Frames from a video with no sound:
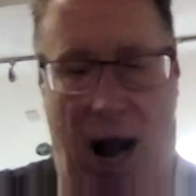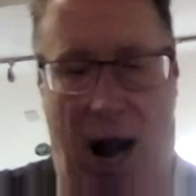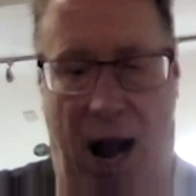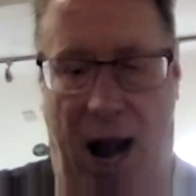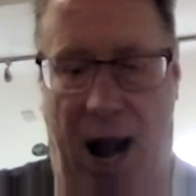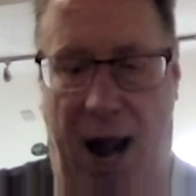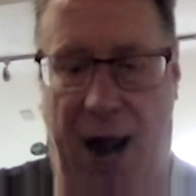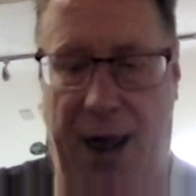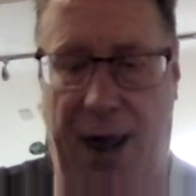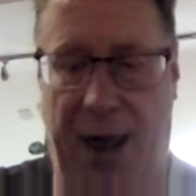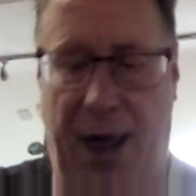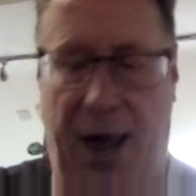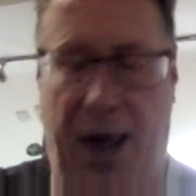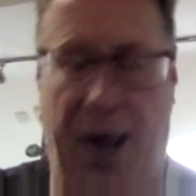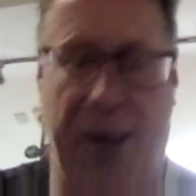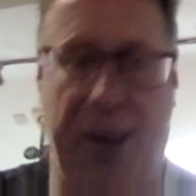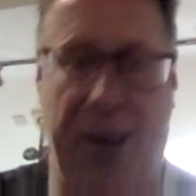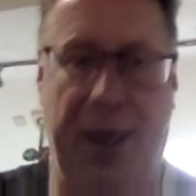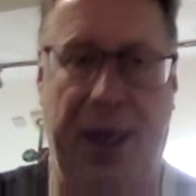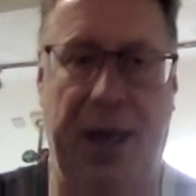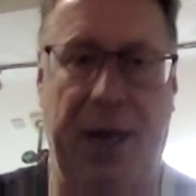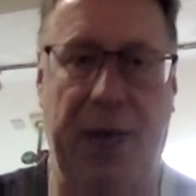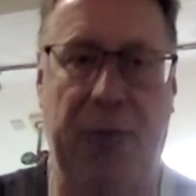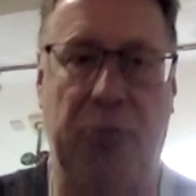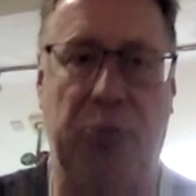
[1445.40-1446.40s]
And
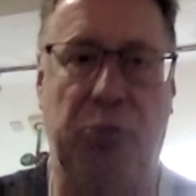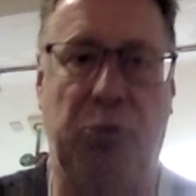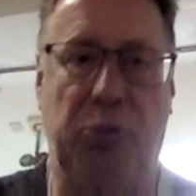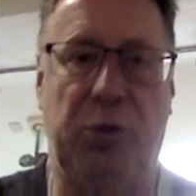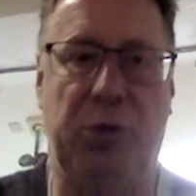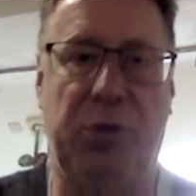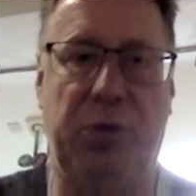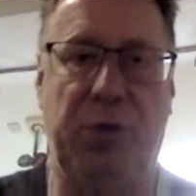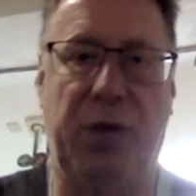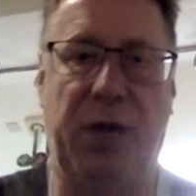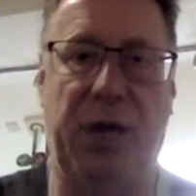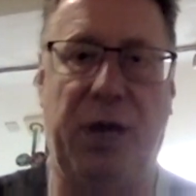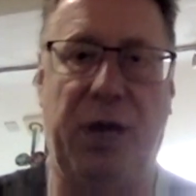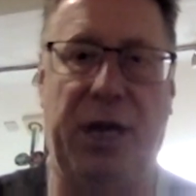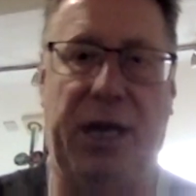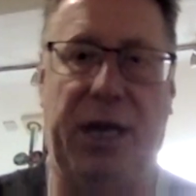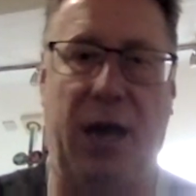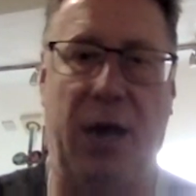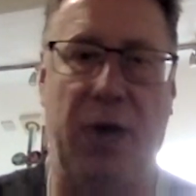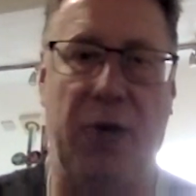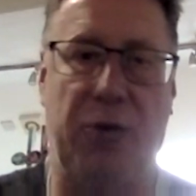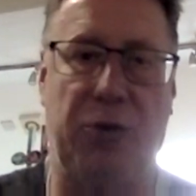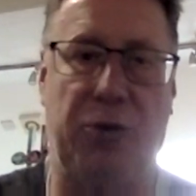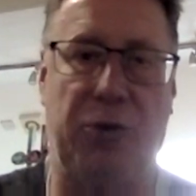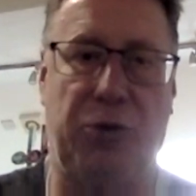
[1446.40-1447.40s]
then we really
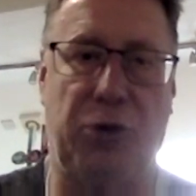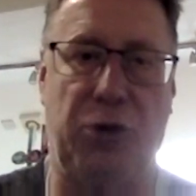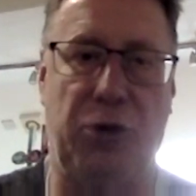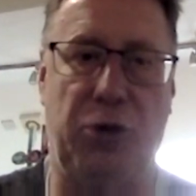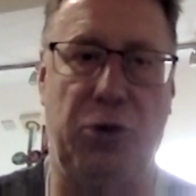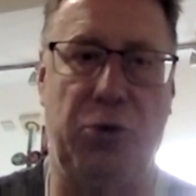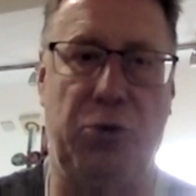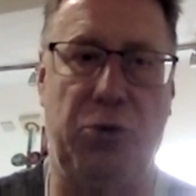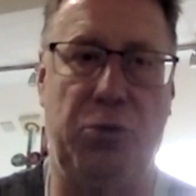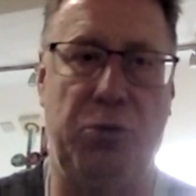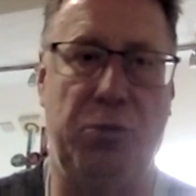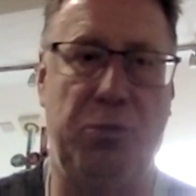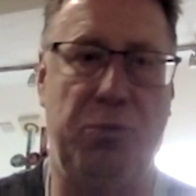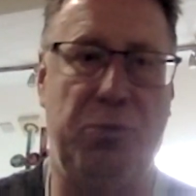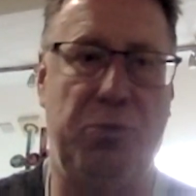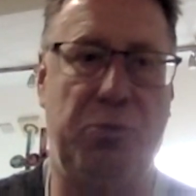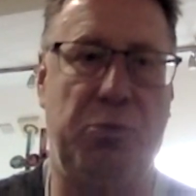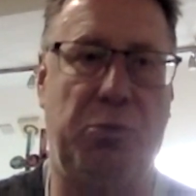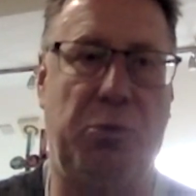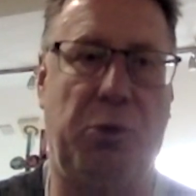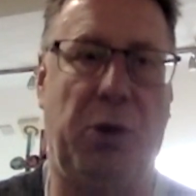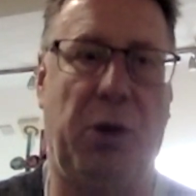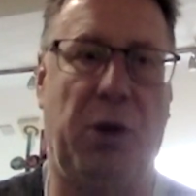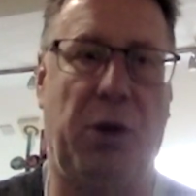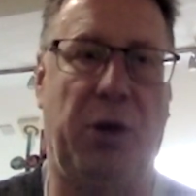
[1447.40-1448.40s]
go through,
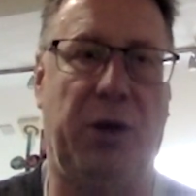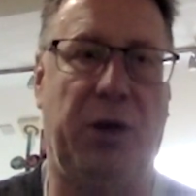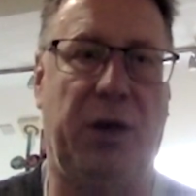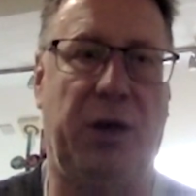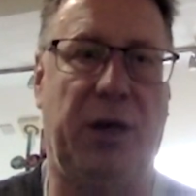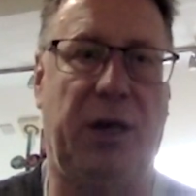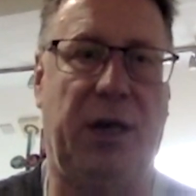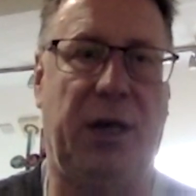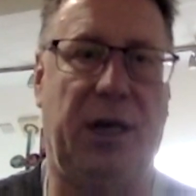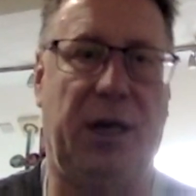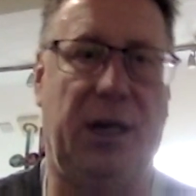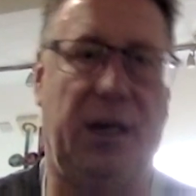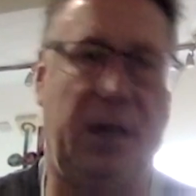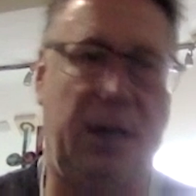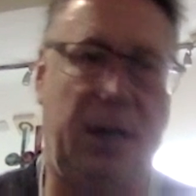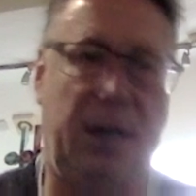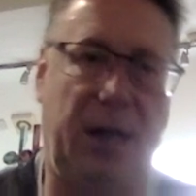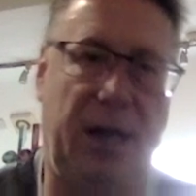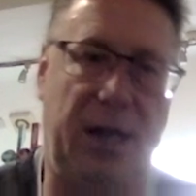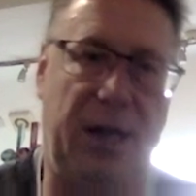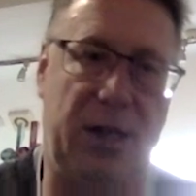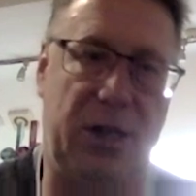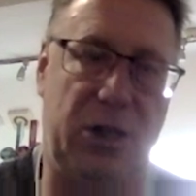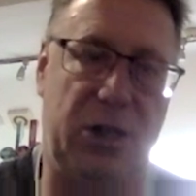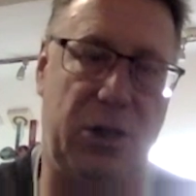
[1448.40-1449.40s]
we're looking at
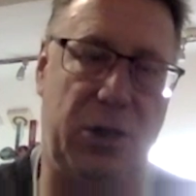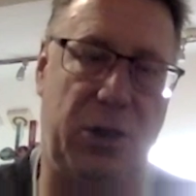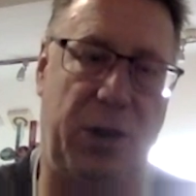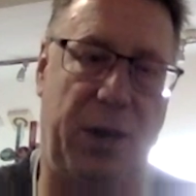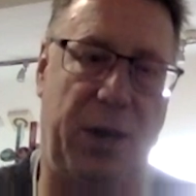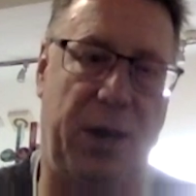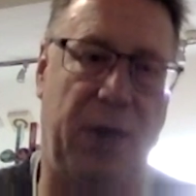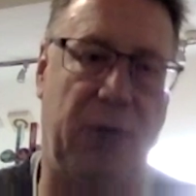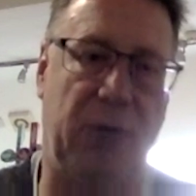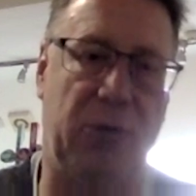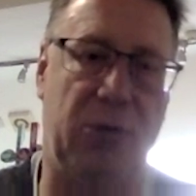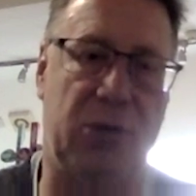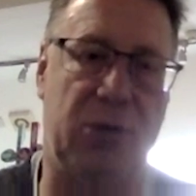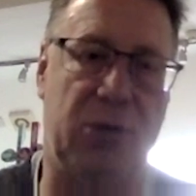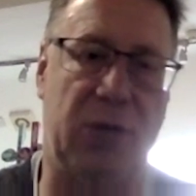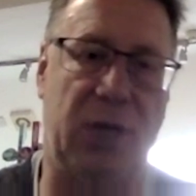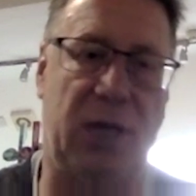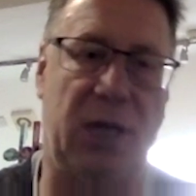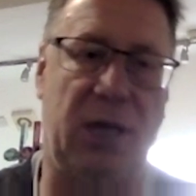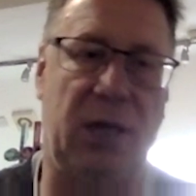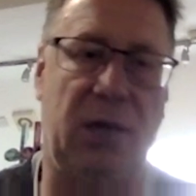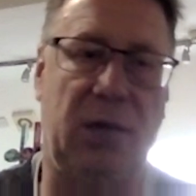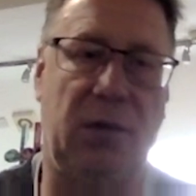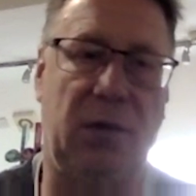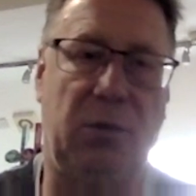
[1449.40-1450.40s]
another 2 angles
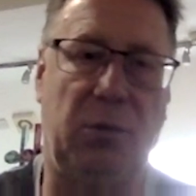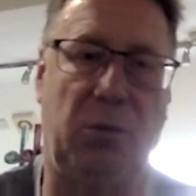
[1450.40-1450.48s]
then.